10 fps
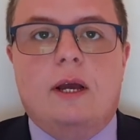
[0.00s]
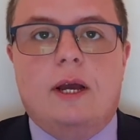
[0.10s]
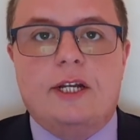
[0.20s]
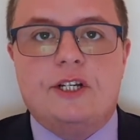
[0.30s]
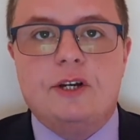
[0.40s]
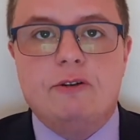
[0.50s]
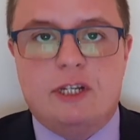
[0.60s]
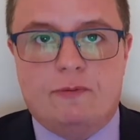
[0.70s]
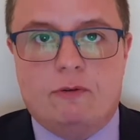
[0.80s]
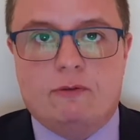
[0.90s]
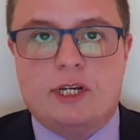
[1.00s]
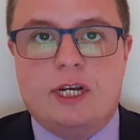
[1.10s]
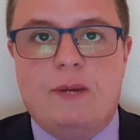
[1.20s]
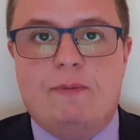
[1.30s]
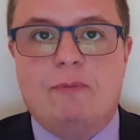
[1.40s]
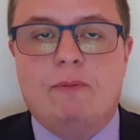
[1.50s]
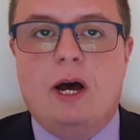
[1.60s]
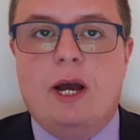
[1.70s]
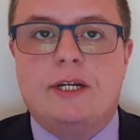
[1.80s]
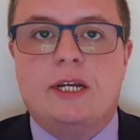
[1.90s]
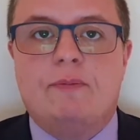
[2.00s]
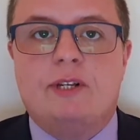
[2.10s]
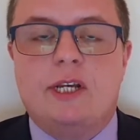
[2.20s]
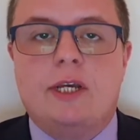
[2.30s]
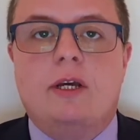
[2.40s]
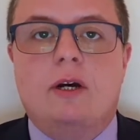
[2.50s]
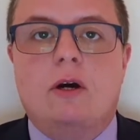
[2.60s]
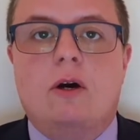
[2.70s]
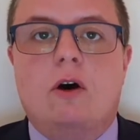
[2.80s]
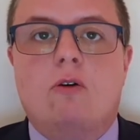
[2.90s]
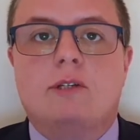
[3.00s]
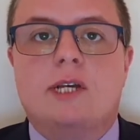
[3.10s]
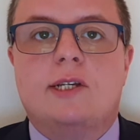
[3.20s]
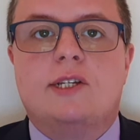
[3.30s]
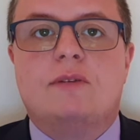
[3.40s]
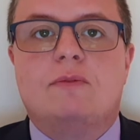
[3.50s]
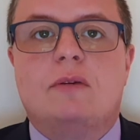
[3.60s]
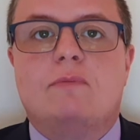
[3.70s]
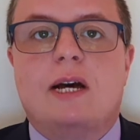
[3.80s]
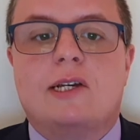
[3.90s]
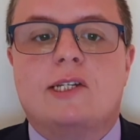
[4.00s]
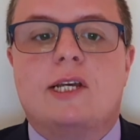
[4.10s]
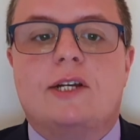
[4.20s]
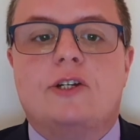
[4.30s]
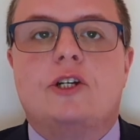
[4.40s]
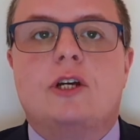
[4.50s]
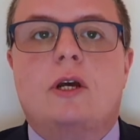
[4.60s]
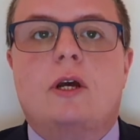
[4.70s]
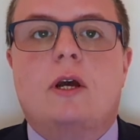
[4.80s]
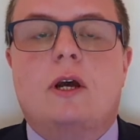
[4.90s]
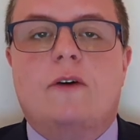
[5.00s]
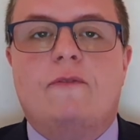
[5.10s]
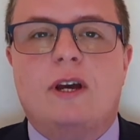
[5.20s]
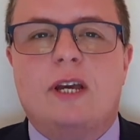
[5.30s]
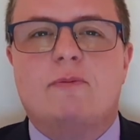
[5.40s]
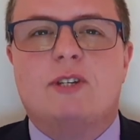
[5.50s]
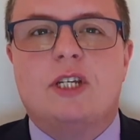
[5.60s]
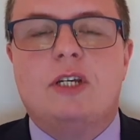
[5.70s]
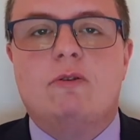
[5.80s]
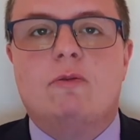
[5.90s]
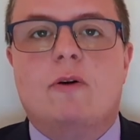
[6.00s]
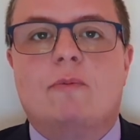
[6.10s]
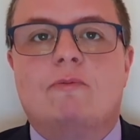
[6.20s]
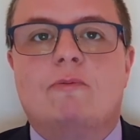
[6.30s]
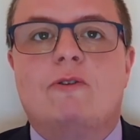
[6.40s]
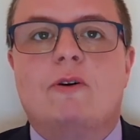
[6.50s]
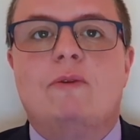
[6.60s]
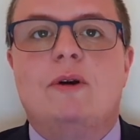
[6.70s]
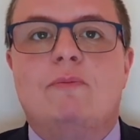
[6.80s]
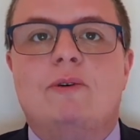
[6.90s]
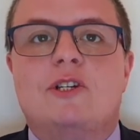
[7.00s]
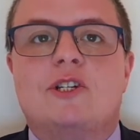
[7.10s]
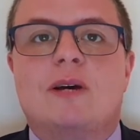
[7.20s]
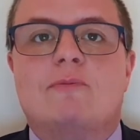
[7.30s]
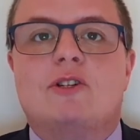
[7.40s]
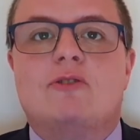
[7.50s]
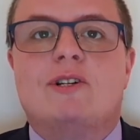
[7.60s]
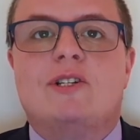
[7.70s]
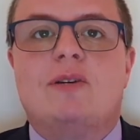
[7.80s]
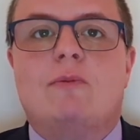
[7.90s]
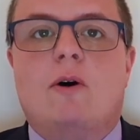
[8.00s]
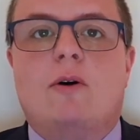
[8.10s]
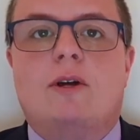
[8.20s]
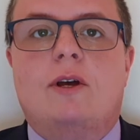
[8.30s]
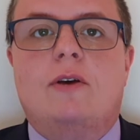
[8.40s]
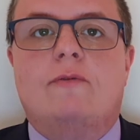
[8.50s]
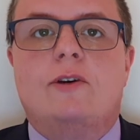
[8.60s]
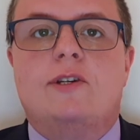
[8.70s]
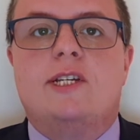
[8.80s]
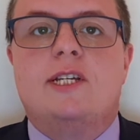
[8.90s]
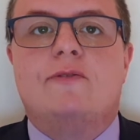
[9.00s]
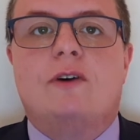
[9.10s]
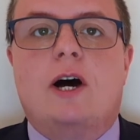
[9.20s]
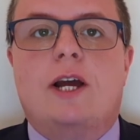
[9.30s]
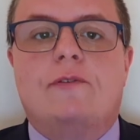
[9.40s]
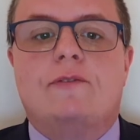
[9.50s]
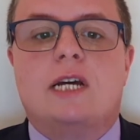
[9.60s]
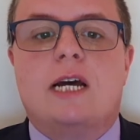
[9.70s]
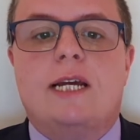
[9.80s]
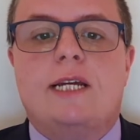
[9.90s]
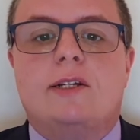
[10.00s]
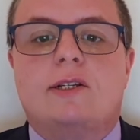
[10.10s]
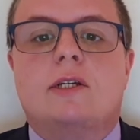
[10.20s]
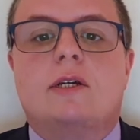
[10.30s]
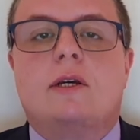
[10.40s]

It's useful to keep in mind a particular Old Testament passage, a fairly obscure one, from Numbers chapter twenty-one, verses five to eight.